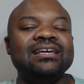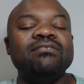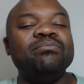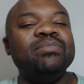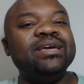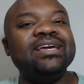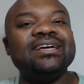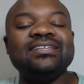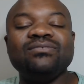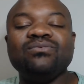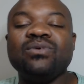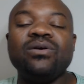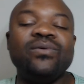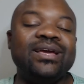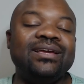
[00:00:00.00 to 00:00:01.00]
Because
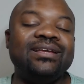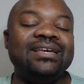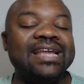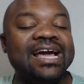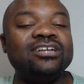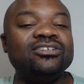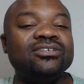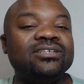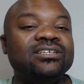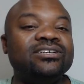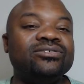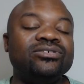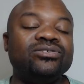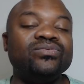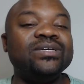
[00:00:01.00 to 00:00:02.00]
what we naturally do
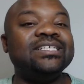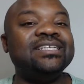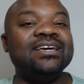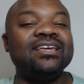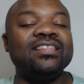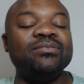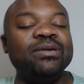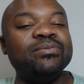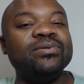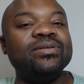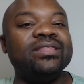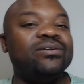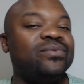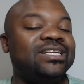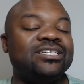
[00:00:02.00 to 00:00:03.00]
is we see other people and
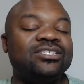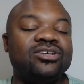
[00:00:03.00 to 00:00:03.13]
then we just